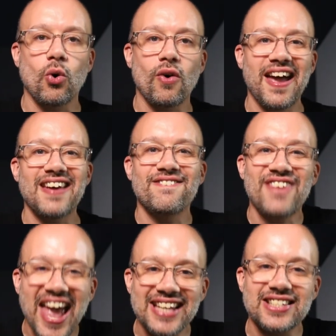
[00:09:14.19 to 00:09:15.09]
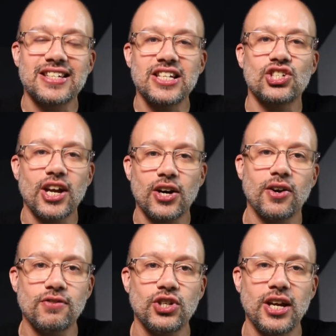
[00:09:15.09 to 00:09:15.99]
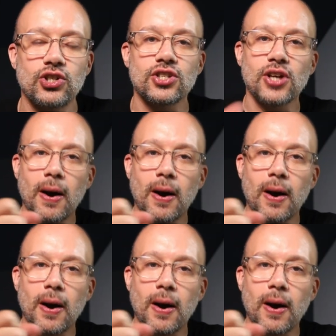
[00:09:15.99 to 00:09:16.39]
or advanced degenerative changes